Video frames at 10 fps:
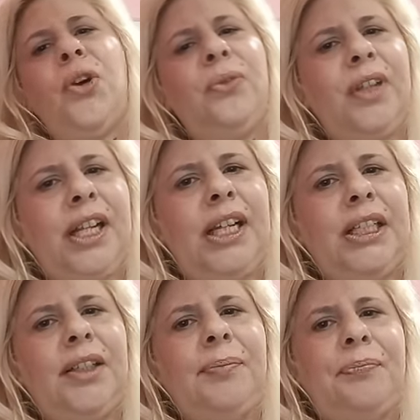
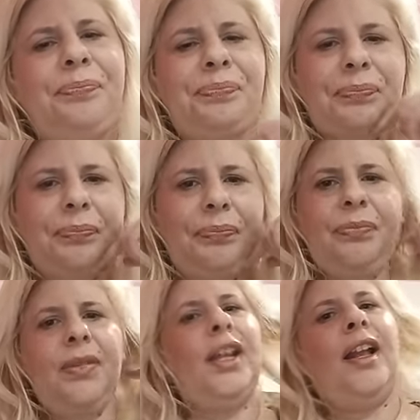confident.
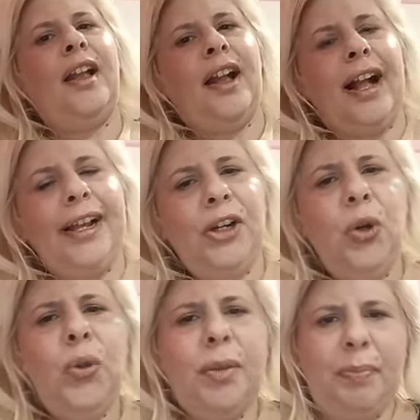I
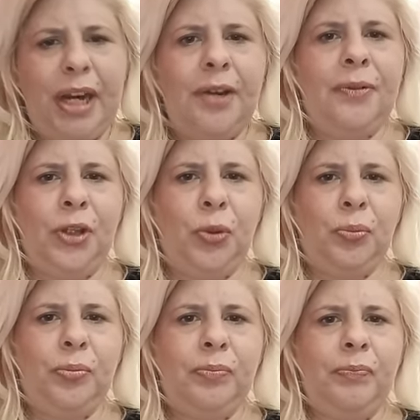know the perfume,